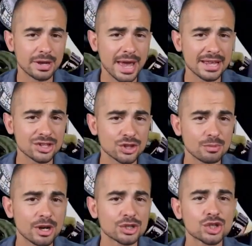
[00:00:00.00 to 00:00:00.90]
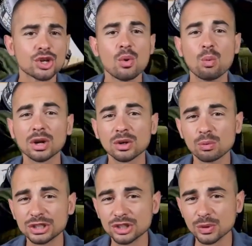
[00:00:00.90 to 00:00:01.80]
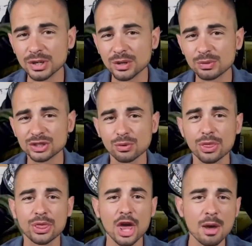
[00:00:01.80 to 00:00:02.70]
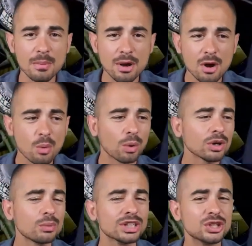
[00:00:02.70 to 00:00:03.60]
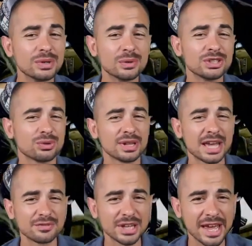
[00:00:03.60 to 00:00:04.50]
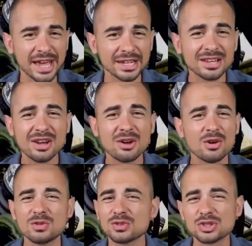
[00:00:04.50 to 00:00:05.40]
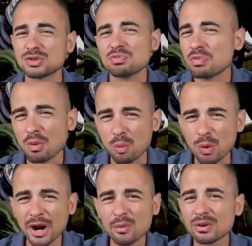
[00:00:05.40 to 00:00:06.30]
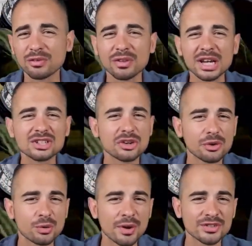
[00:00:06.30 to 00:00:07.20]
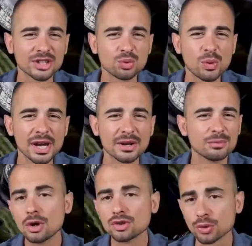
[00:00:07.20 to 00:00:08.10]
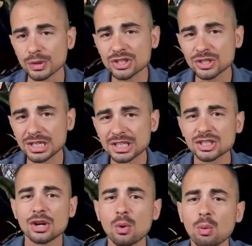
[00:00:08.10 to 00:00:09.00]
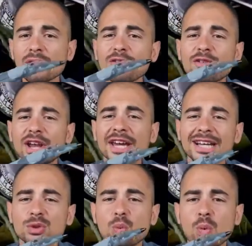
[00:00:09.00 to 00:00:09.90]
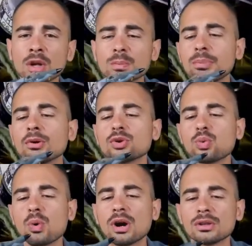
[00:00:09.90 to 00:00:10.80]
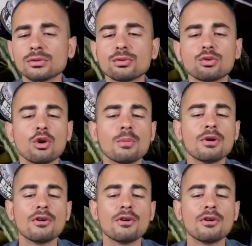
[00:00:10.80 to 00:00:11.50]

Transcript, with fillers: hand so much? What are we doing with our thumb? What are we doing with our left hand? Just why are we flying the aircraft that way? The reason is we're flying at 1.1 from